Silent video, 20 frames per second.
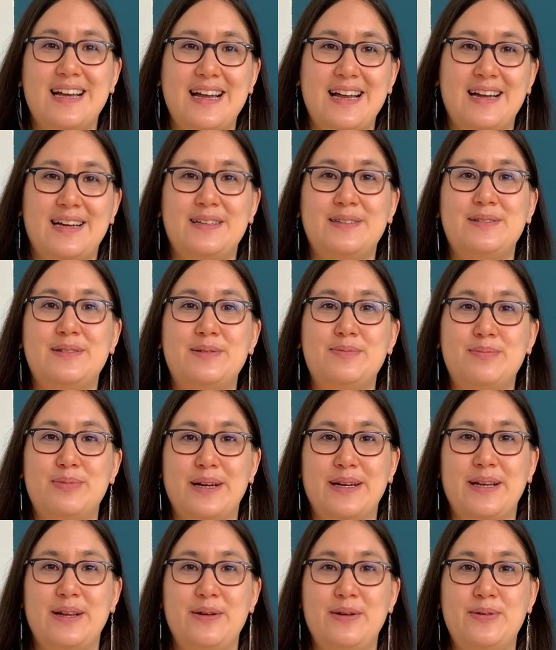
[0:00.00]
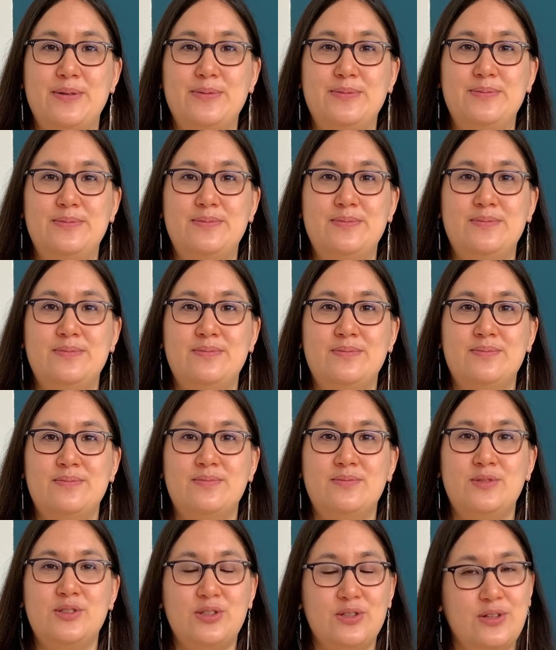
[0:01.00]
and bring you
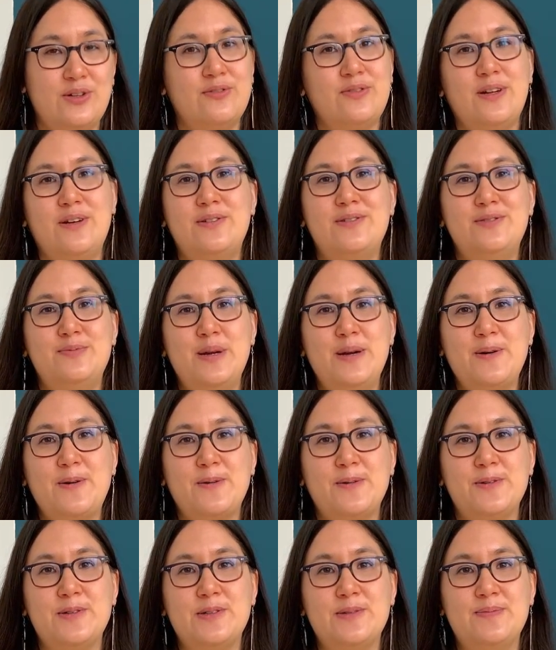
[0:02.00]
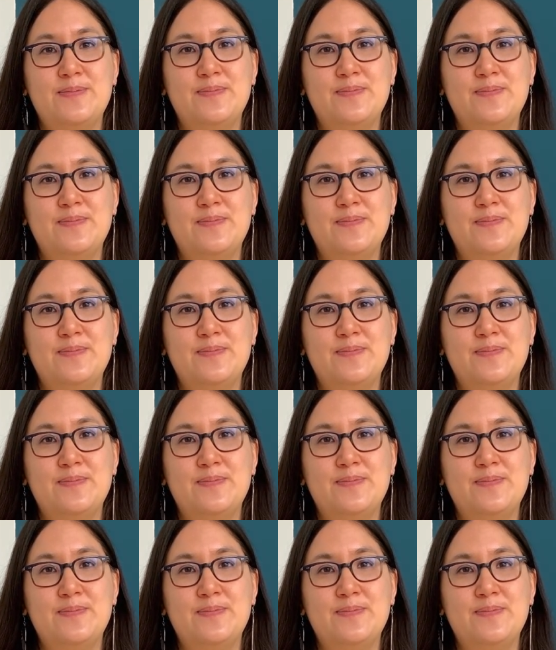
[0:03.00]
to the flow of miracles.